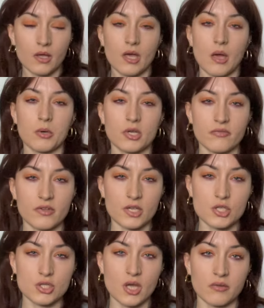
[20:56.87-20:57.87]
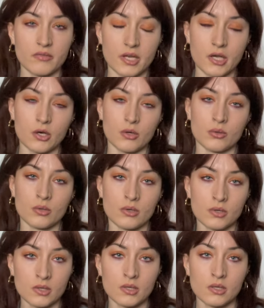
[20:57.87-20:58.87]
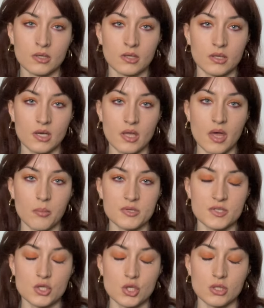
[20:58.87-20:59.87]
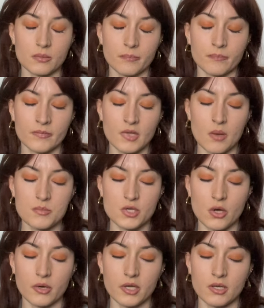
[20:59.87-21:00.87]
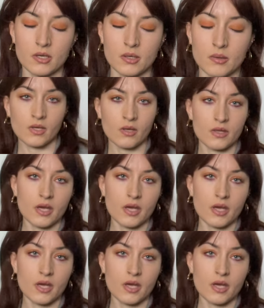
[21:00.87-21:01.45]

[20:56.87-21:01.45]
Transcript: I'm going to finish that video in that position I'm sorry the